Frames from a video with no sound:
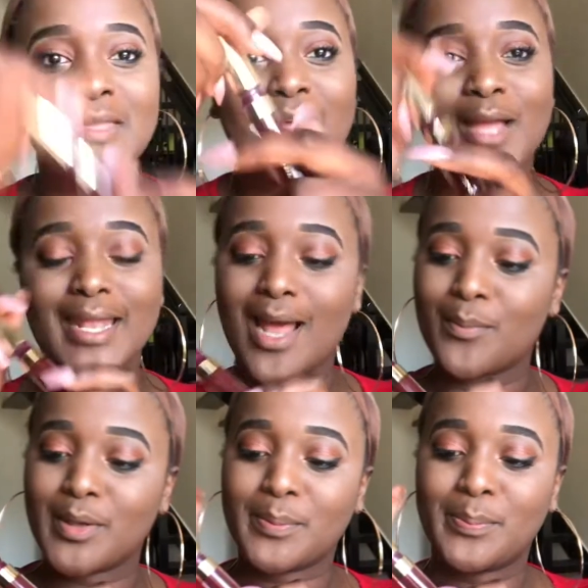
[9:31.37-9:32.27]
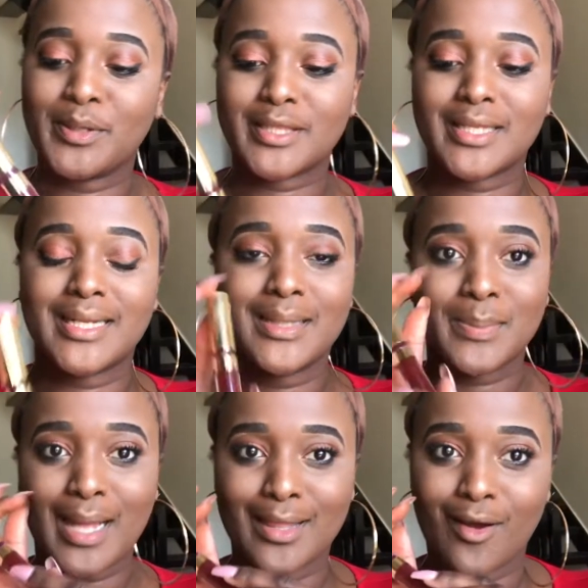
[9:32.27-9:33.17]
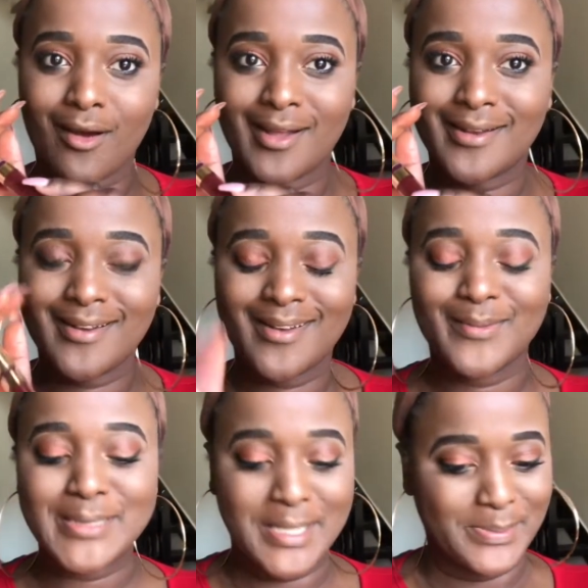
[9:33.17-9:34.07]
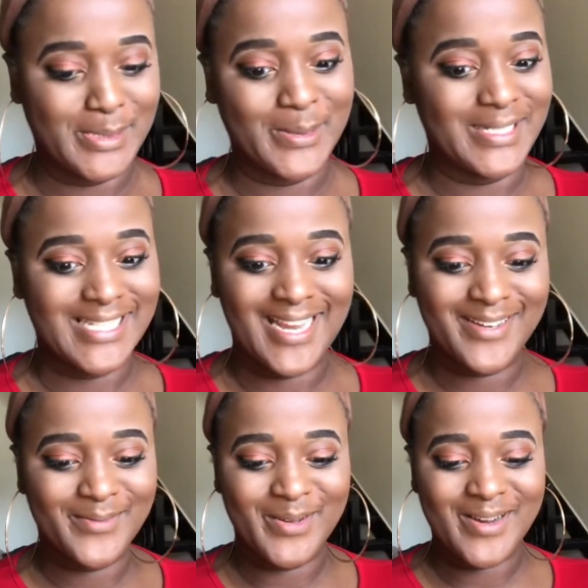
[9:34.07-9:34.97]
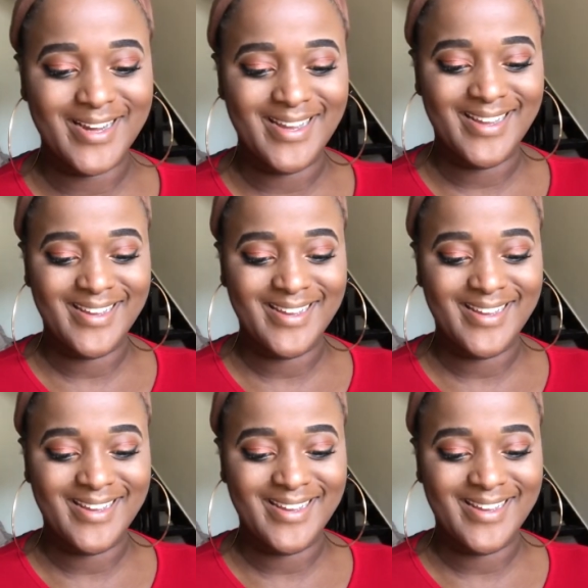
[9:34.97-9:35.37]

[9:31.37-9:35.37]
Okay, now I'm gonna put the lip color on, which I'm so excited for.